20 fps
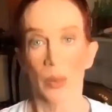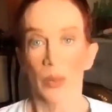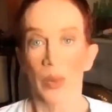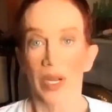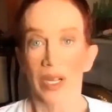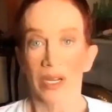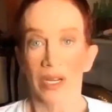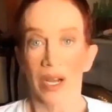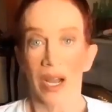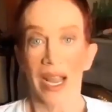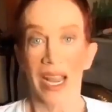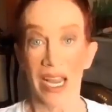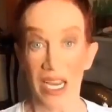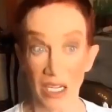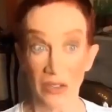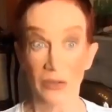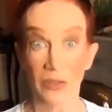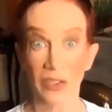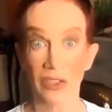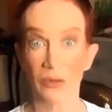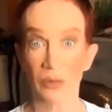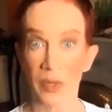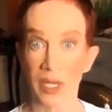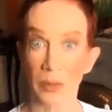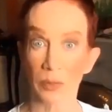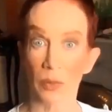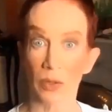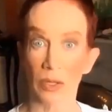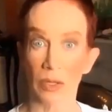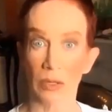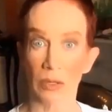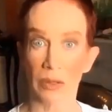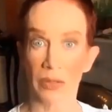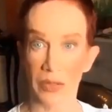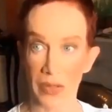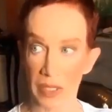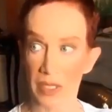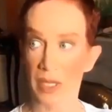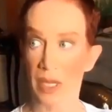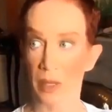but a handful of people
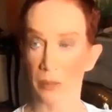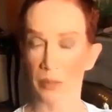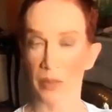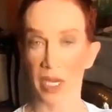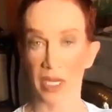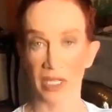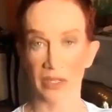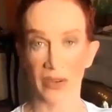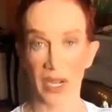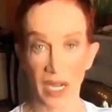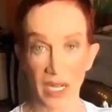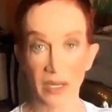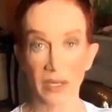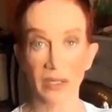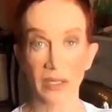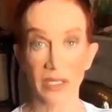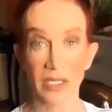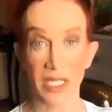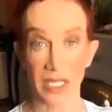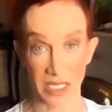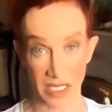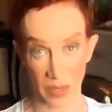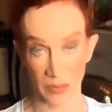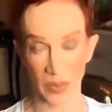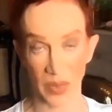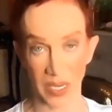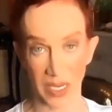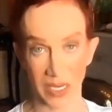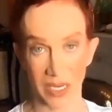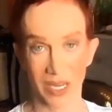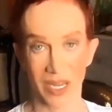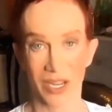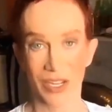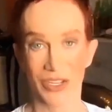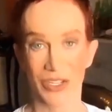think I'm kind of on to something.